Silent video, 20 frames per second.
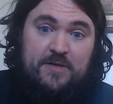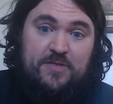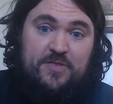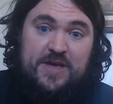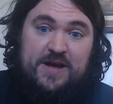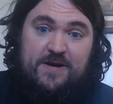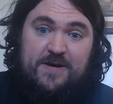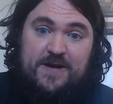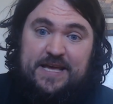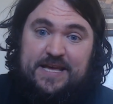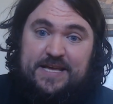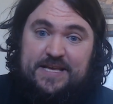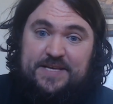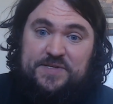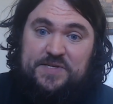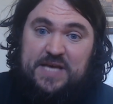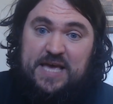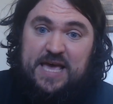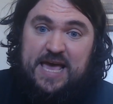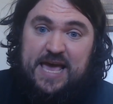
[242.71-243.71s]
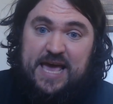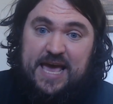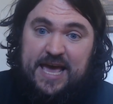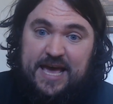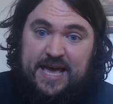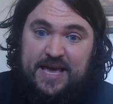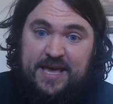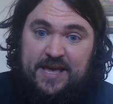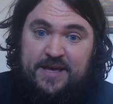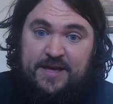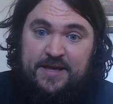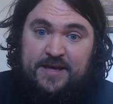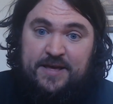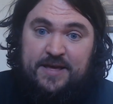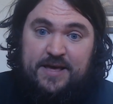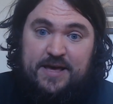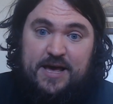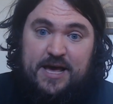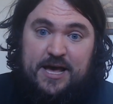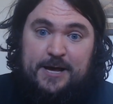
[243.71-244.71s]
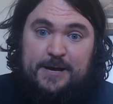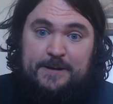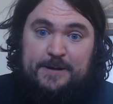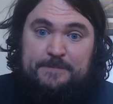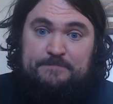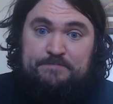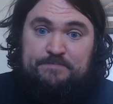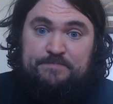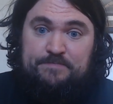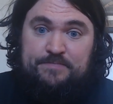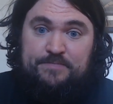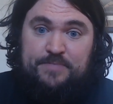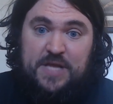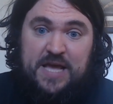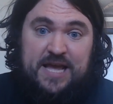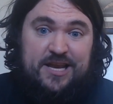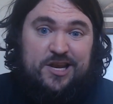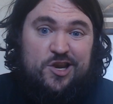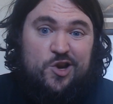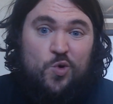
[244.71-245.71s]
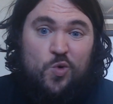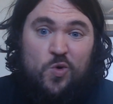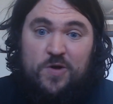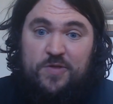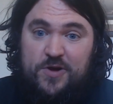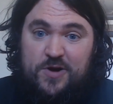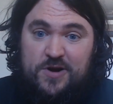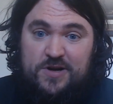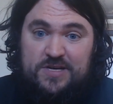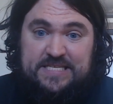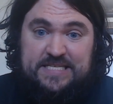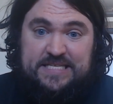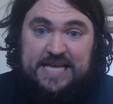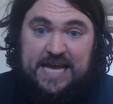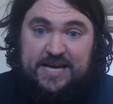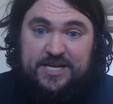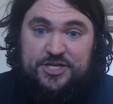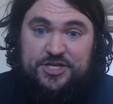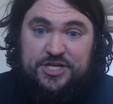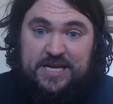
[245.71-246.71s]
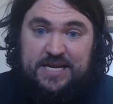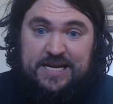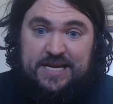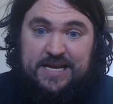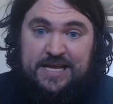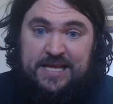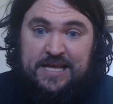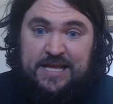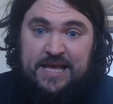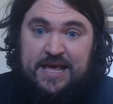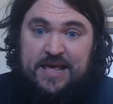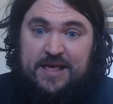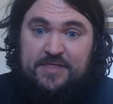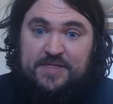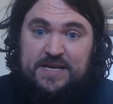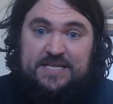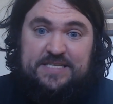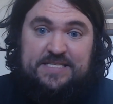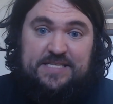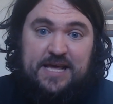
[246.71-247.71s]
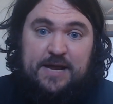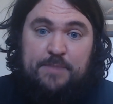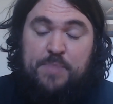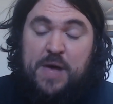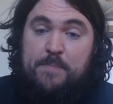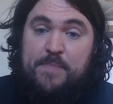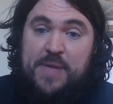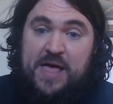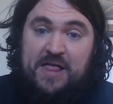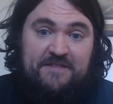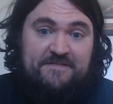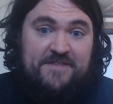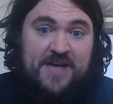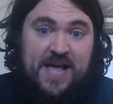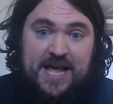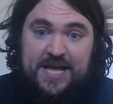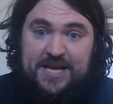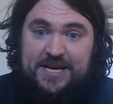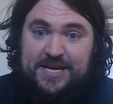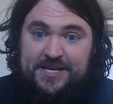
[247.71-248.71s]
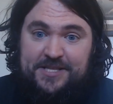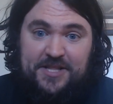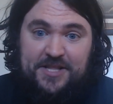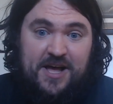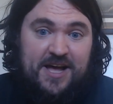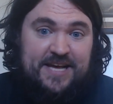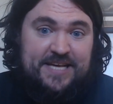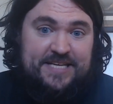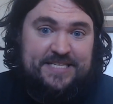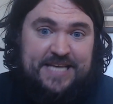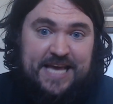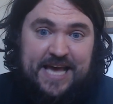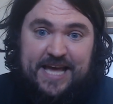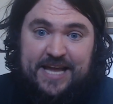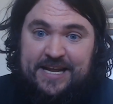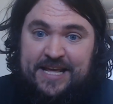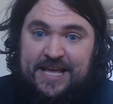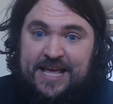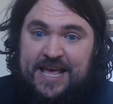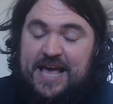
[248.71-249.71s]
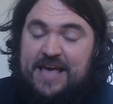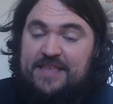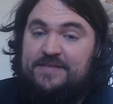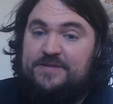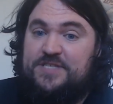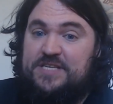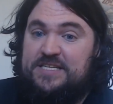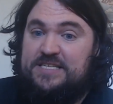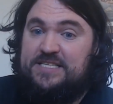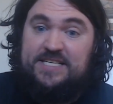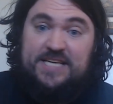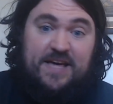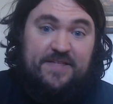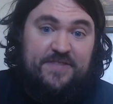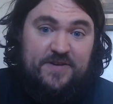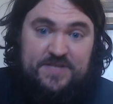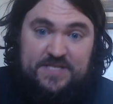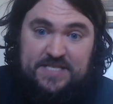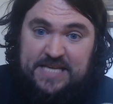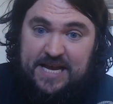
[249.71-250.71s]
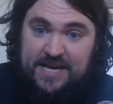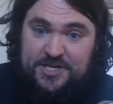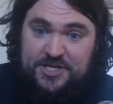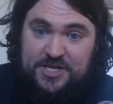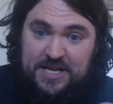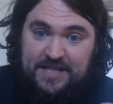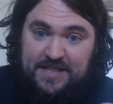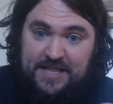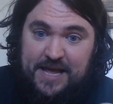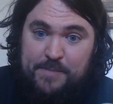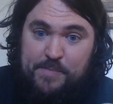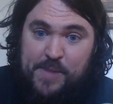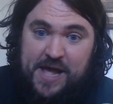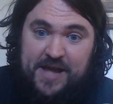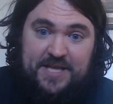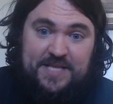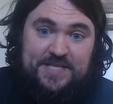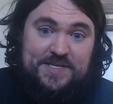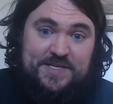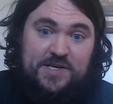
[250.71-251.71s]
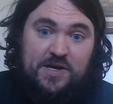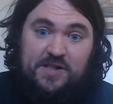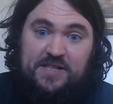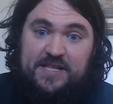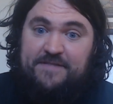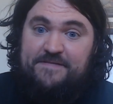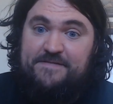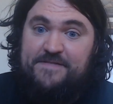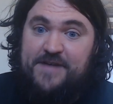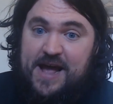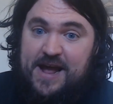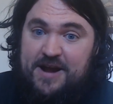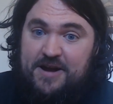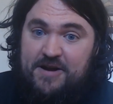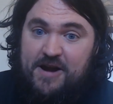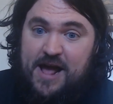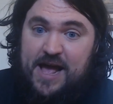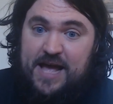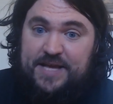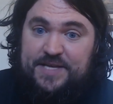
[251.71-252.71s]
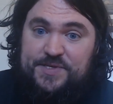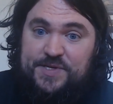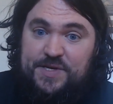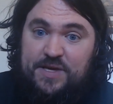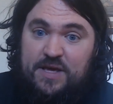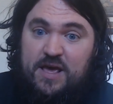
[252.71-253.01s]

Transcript: There is a northern section that is led by Belifion and Lahazet, and there's a southern section led by Consaldi Fire Eyes.